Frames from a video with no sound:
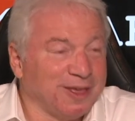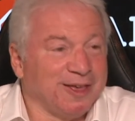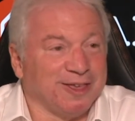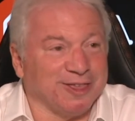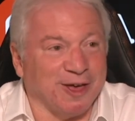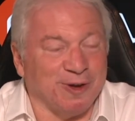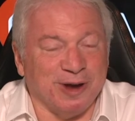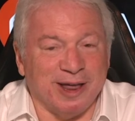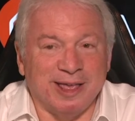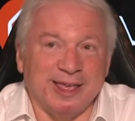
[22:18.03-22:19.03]
So
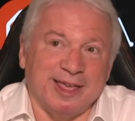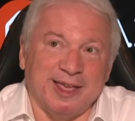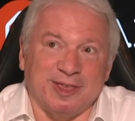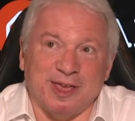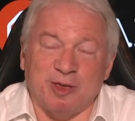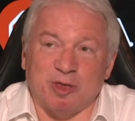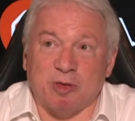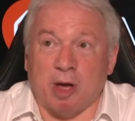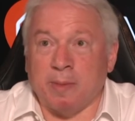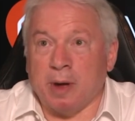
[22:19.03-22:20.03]

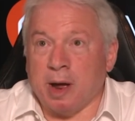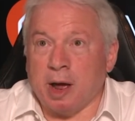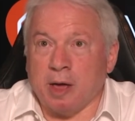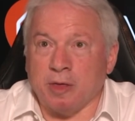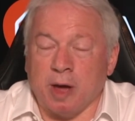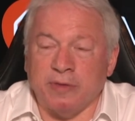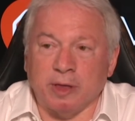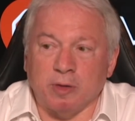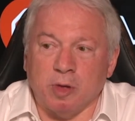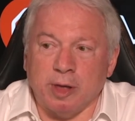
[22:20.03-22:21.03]
I think
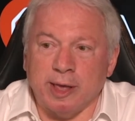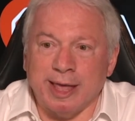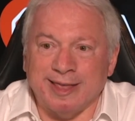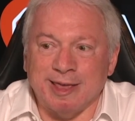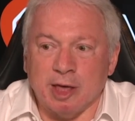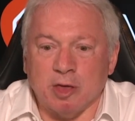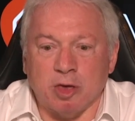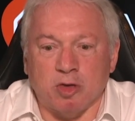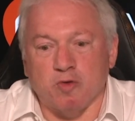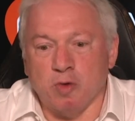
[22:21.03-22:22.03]
it
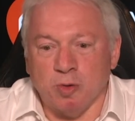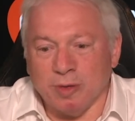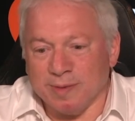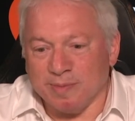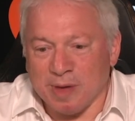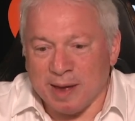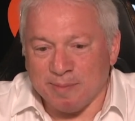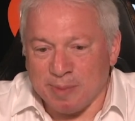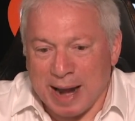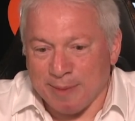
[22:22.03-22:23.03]
is true that, and
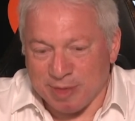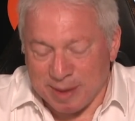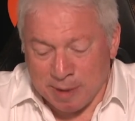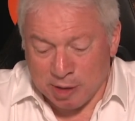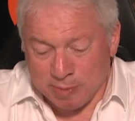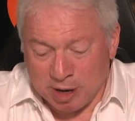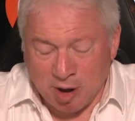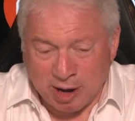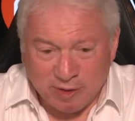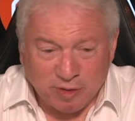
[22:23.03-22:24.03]
perhaps they're much
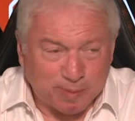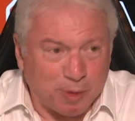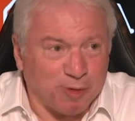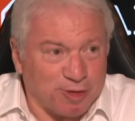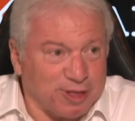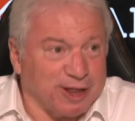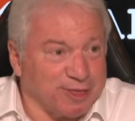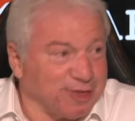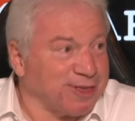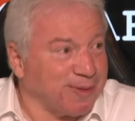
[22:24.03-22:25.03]
maligned, that borrowers'
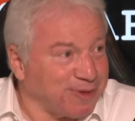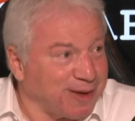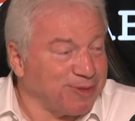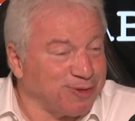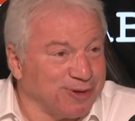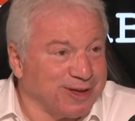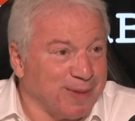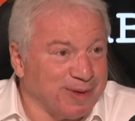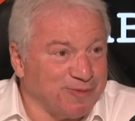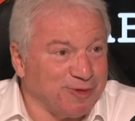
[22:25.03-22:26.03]
solicitors sometimes do come
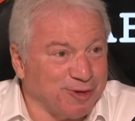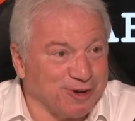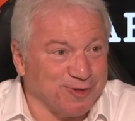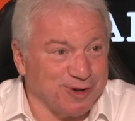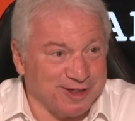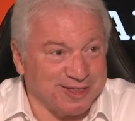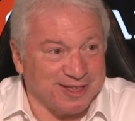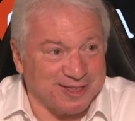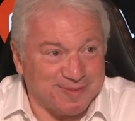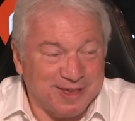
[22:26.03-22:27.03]
in for a lot of
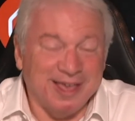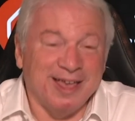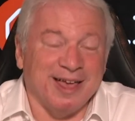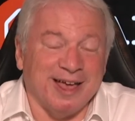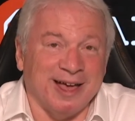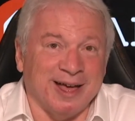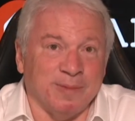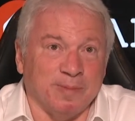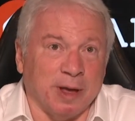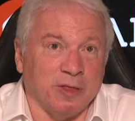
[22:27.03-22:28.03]
criticism.
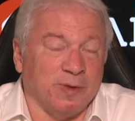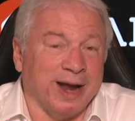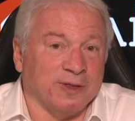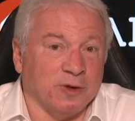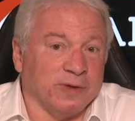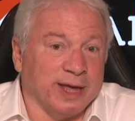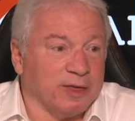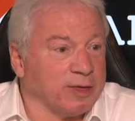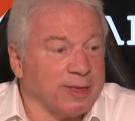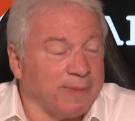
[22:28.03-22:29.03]
But the reality of it is
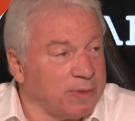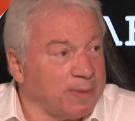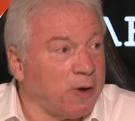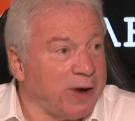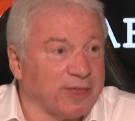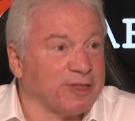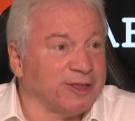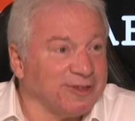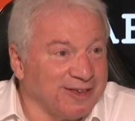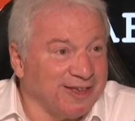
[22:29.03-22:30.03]
that some of them are
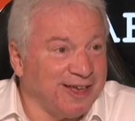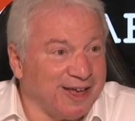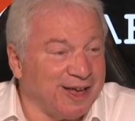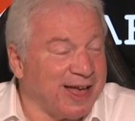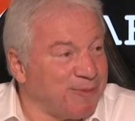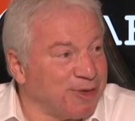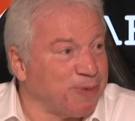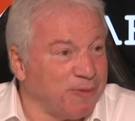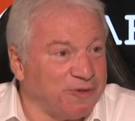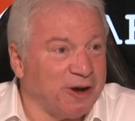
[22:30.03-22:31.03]
excellent and
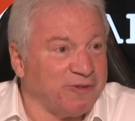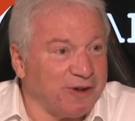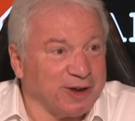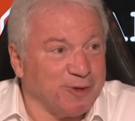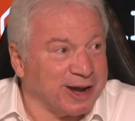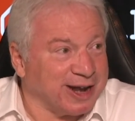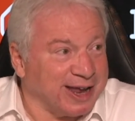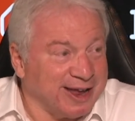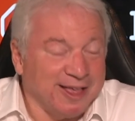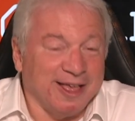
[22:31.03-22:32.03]
respond very, very quickly.
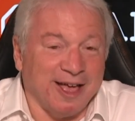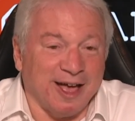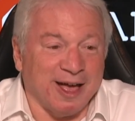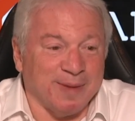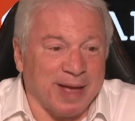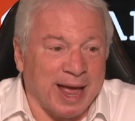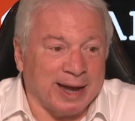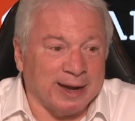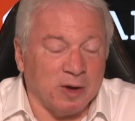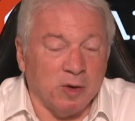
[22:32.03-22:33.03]

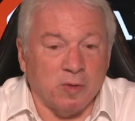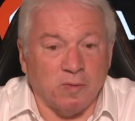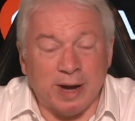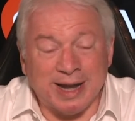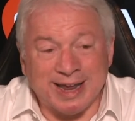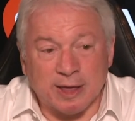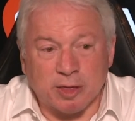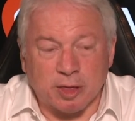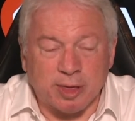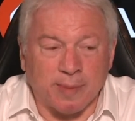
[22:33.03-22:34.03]
And really, it's
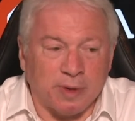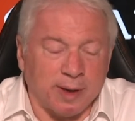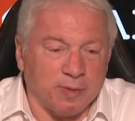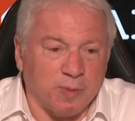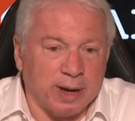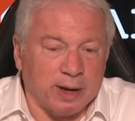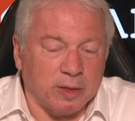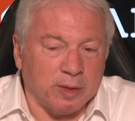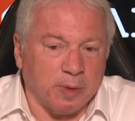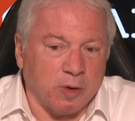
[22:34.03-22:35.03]
sometimes when
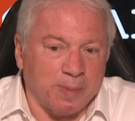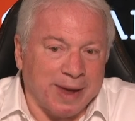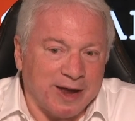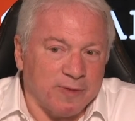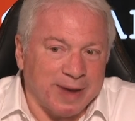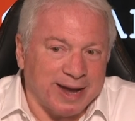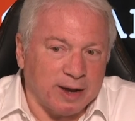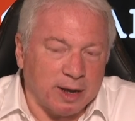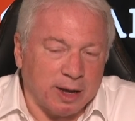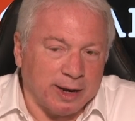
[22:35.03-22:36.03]
the borrower may have made
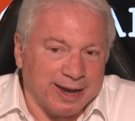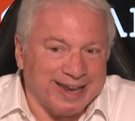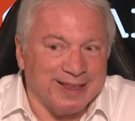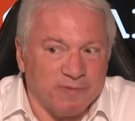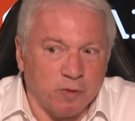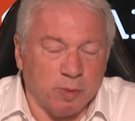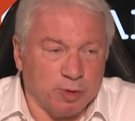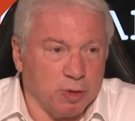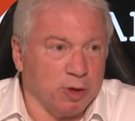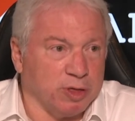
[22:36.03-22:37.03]
an ill-informed
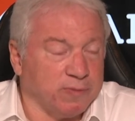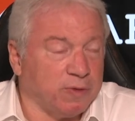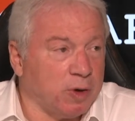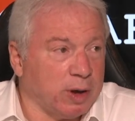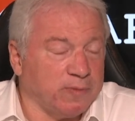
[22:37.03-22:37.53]
choice of lawyer.